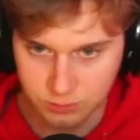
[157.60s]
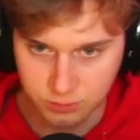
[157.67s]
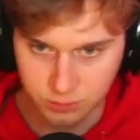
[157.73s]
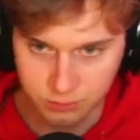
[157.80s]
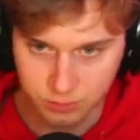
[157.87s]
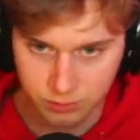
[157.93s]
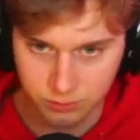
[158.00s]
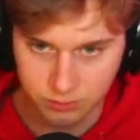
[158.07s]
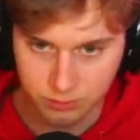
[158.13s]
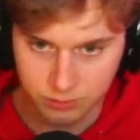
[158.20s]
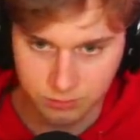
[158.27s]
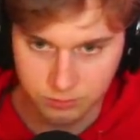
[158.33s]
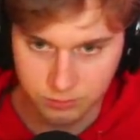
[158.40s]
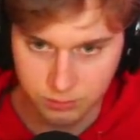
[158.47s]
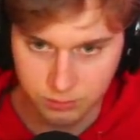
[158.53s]
Oh, no. Oh,
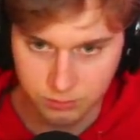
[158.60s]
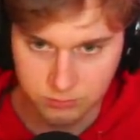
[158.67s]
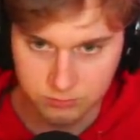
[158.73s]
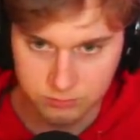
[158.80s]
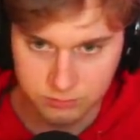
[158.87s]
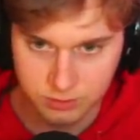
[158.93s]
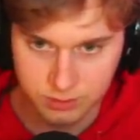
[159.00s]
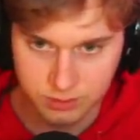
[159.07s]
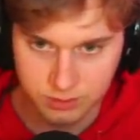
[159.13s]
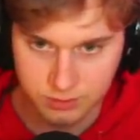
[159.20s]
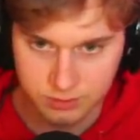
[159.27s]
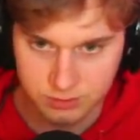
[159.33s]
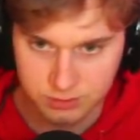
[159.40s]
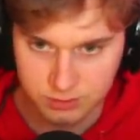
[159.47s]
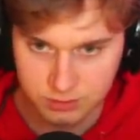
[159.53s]
no. Oh, did I get an
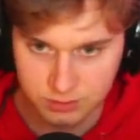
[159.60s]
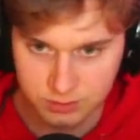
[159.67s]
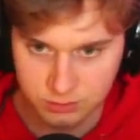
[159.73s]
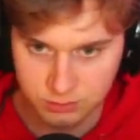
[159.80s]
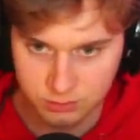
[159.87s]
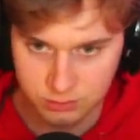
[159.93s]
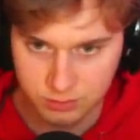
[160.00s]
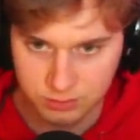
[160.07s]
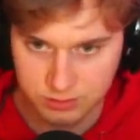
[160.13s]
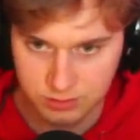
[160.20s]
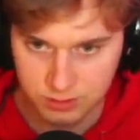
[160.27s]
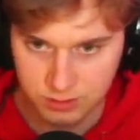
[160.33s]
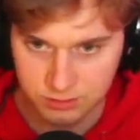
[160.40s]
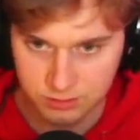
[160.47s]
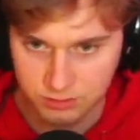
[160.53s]
assist or what is
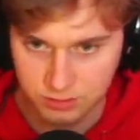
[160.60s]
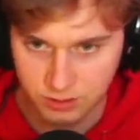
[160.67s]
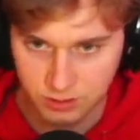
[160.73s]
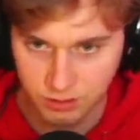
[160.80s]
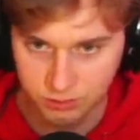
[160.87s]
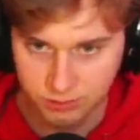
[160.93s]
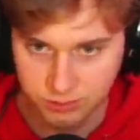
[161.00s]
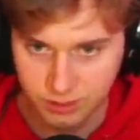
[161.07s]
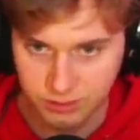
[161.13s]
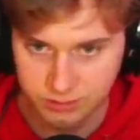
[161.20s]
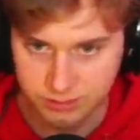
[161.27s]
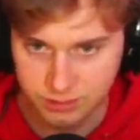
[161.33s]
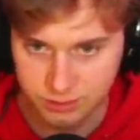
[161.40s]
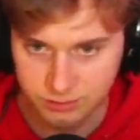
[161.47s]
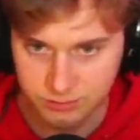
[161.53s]
that? Yeah. Oh, he died.
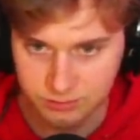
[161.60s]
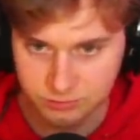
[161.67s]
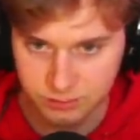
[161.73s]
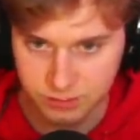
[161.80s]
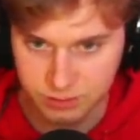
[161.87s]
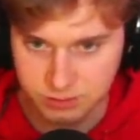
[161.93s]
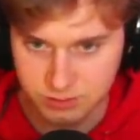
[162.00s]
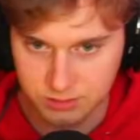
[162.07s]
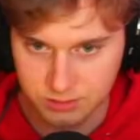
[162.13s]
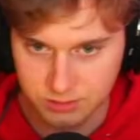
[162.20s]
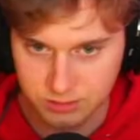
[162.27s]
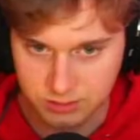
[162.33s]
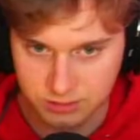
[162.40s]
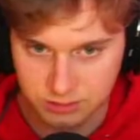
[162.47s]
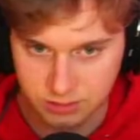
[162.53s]
Yeah, that's an assist.